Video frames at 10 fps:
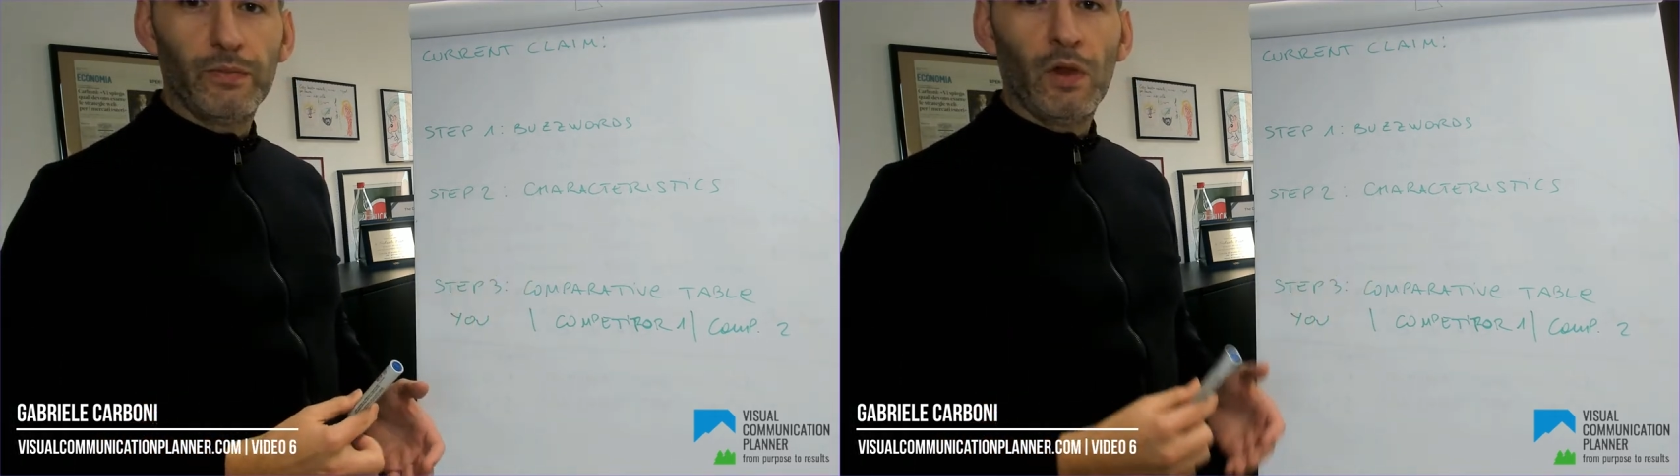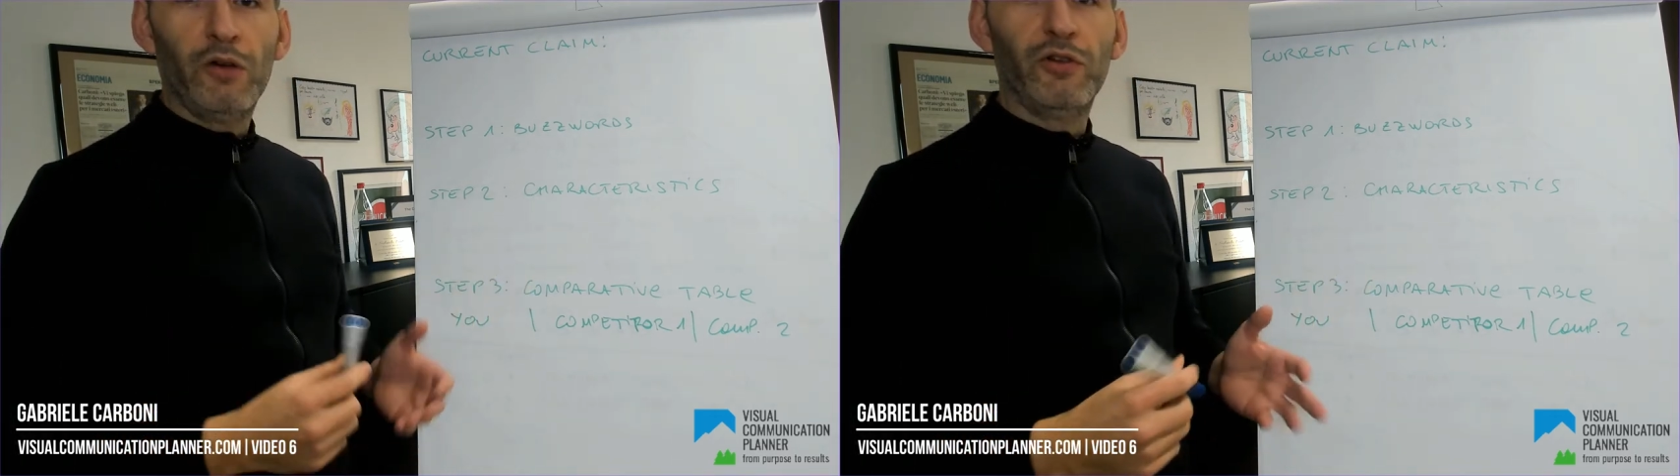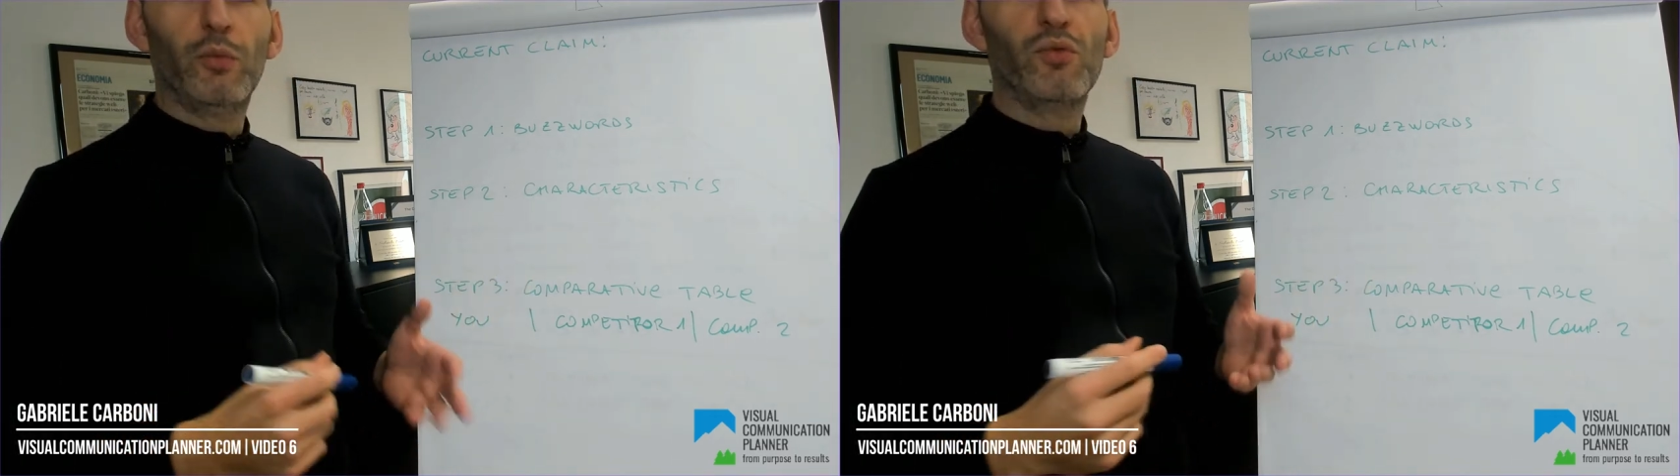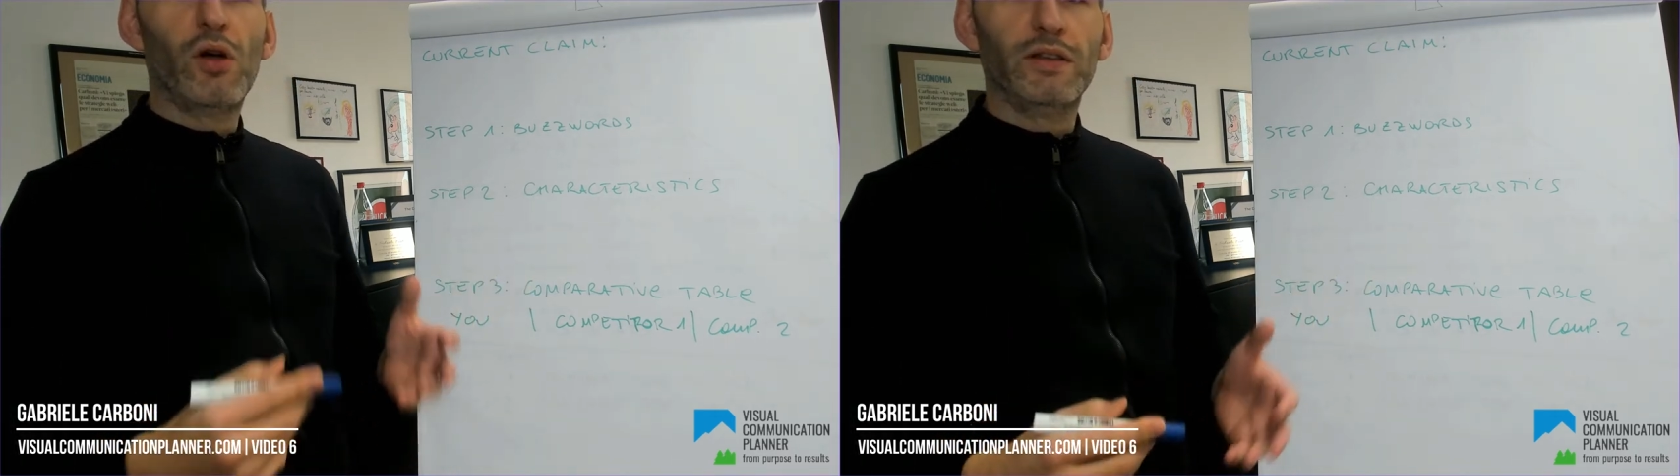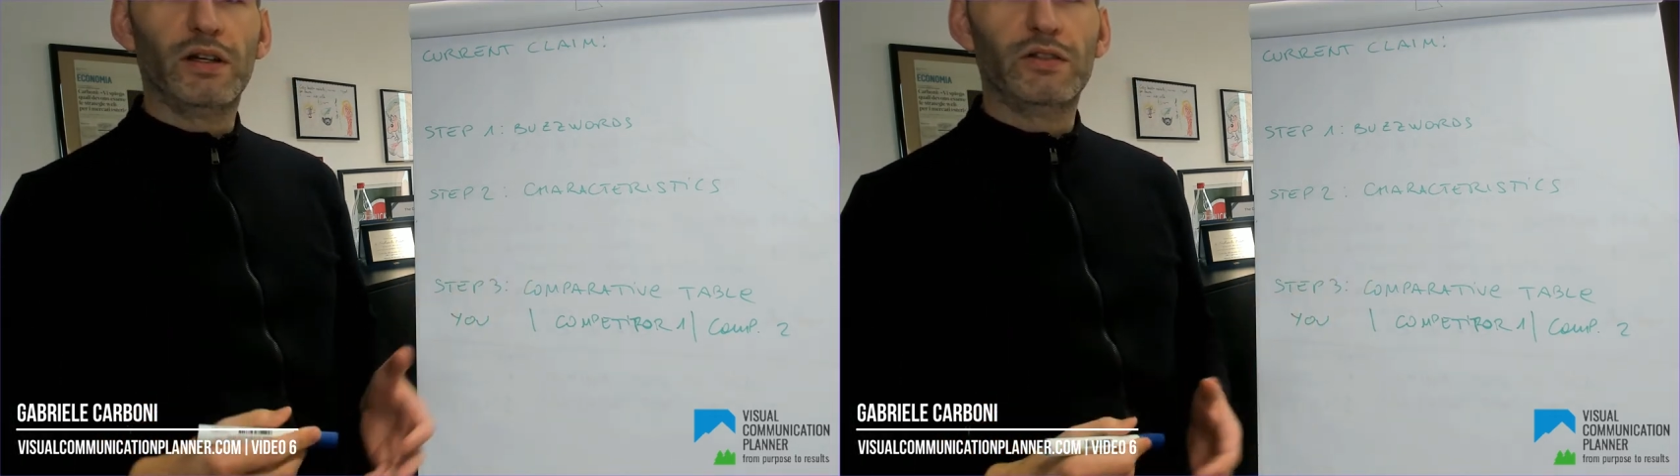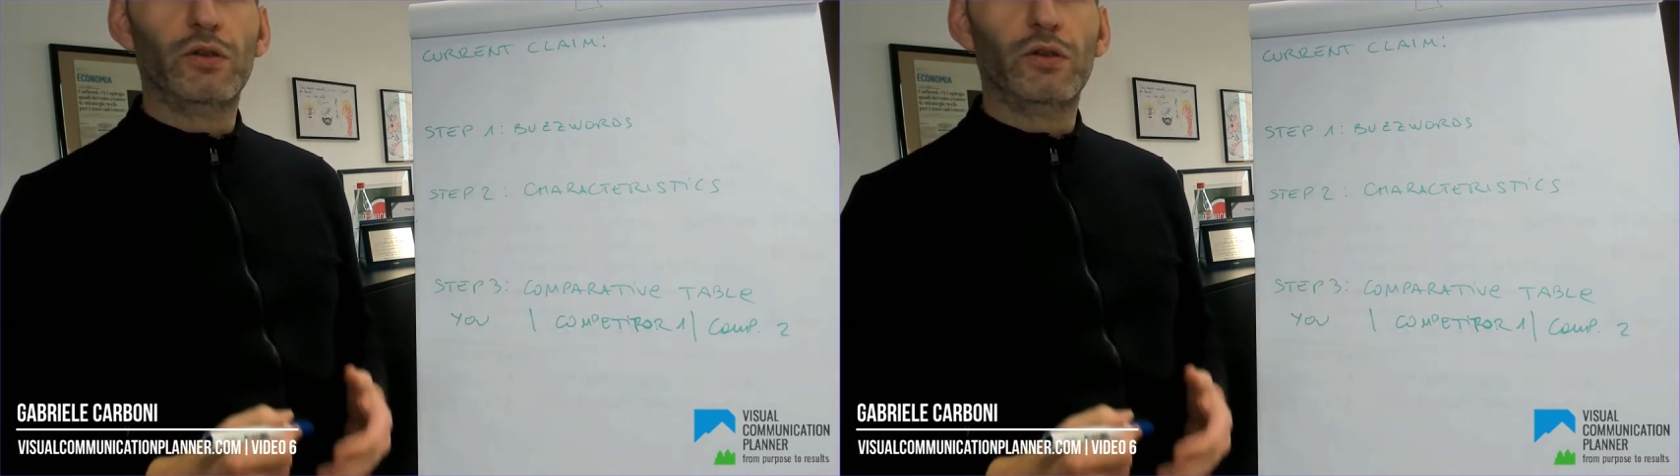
of your products or